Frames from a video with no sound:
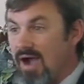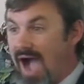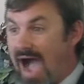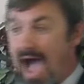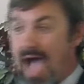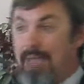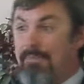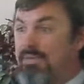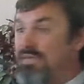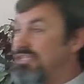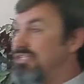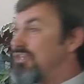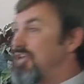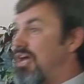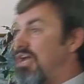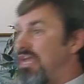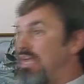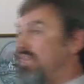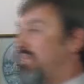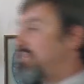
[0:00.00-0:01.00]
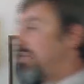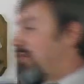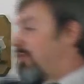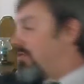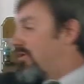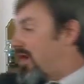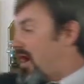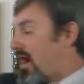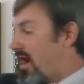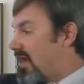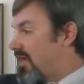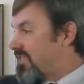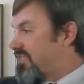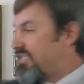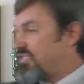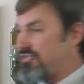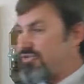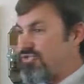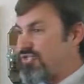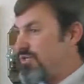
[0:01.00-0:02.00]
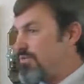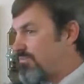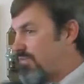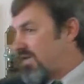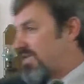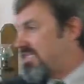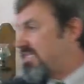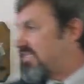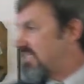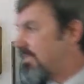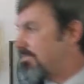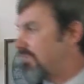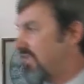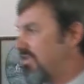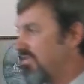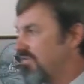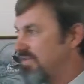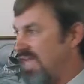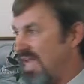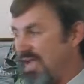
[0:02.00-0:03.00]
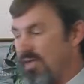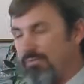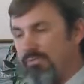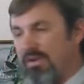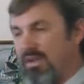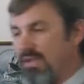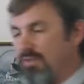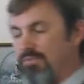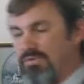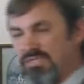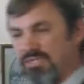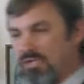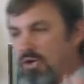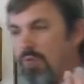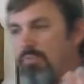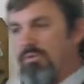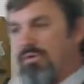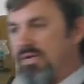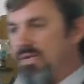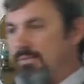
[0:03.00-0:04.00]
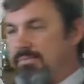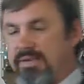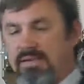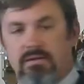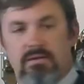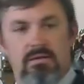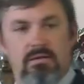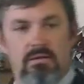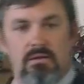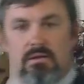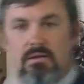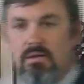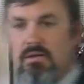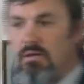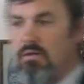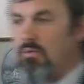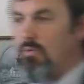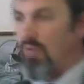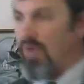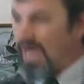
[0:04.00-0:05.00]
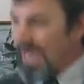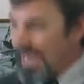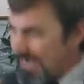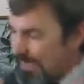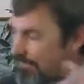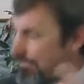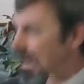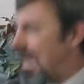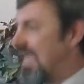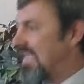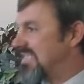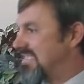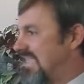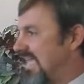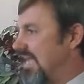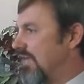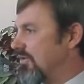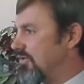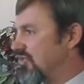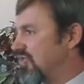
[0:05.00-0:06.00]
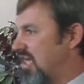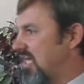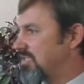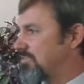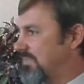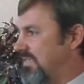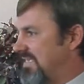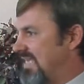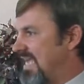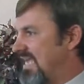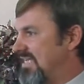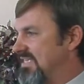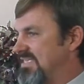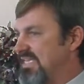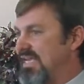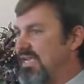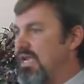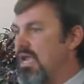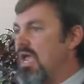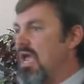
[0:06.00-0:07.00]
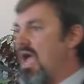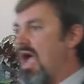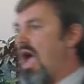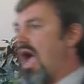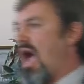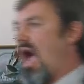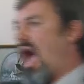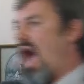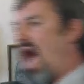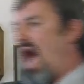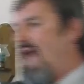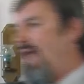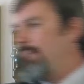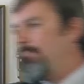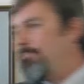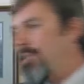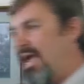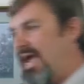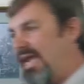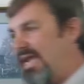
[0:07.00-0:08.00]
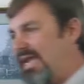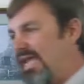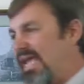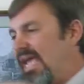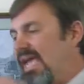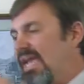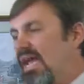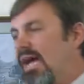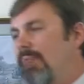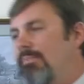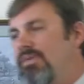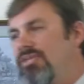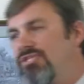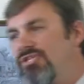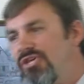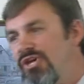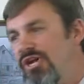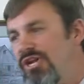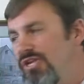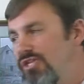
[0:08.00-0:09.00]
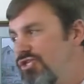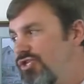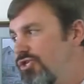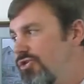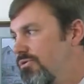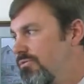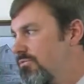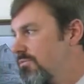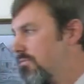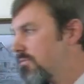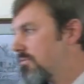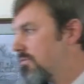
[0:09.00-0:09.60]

I'm as good as you, God. Sister June brought this up the other day. It really was sobering to me. Will anybody stand on Judgment Day and say, I made it and I'm as good as you.